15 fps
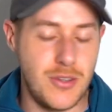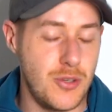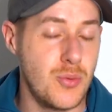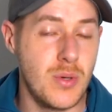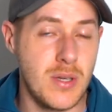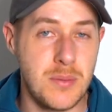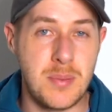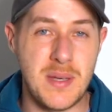you
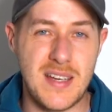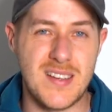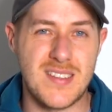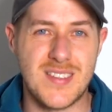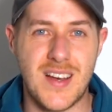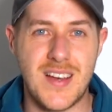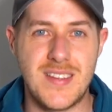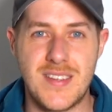would be
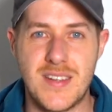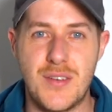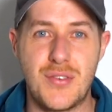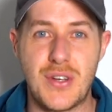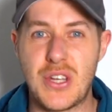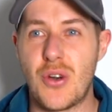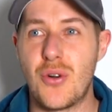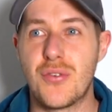excited if
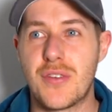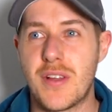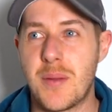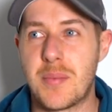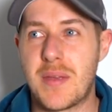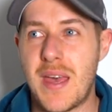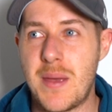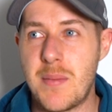a golf
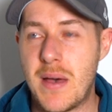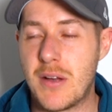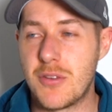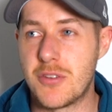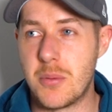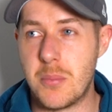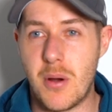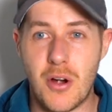club came
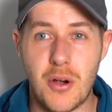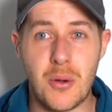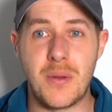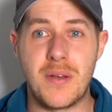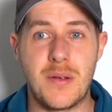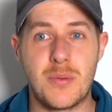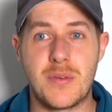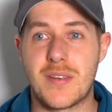out tomorrow
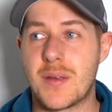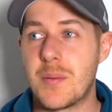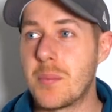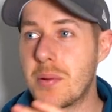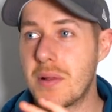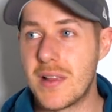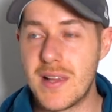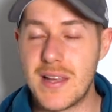and it was a
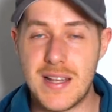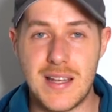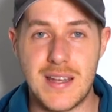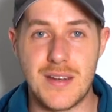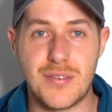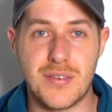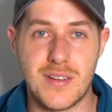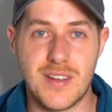completely
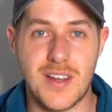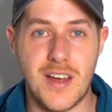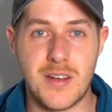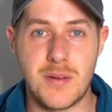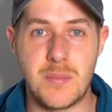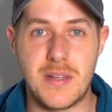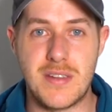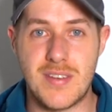different kind
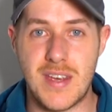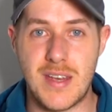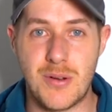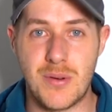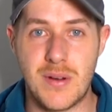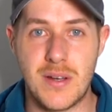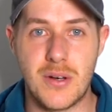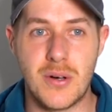of
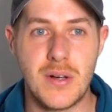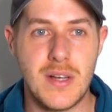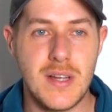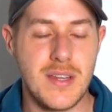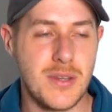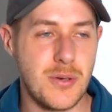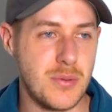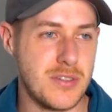material
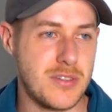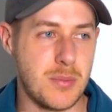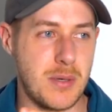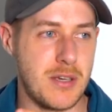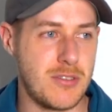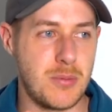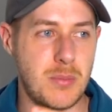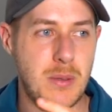that was
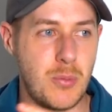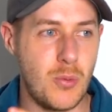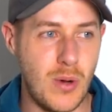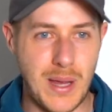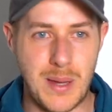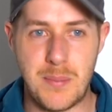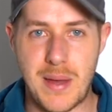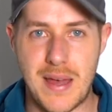supposed to be
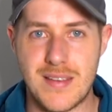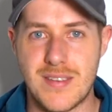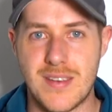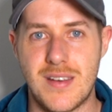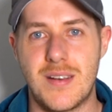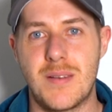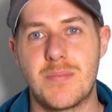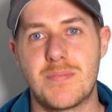way
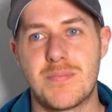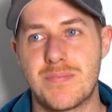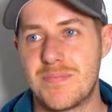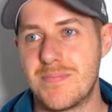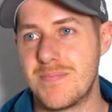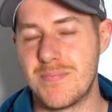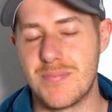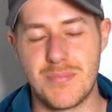better.
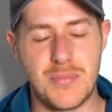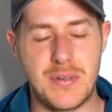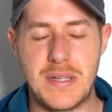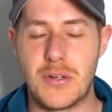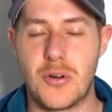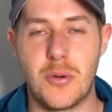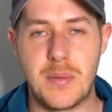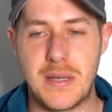
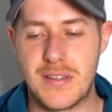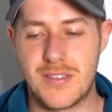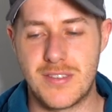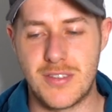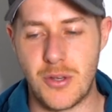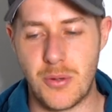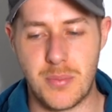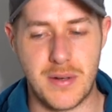We'd all be
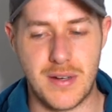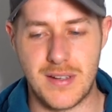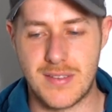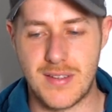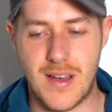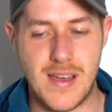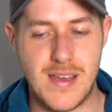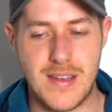super
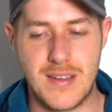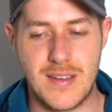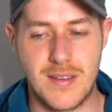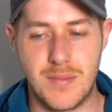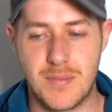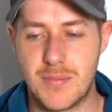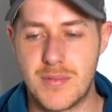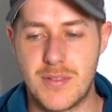excited
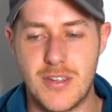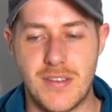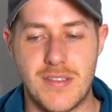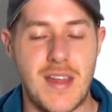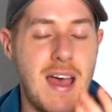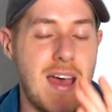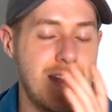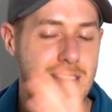and
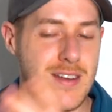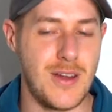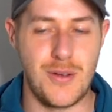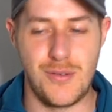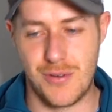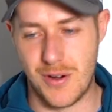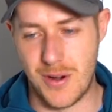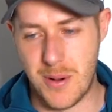just handing
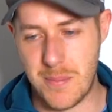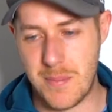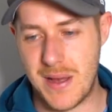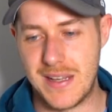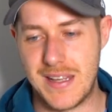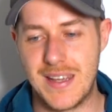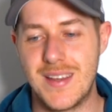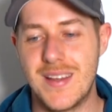over our
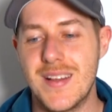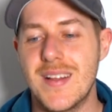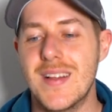money.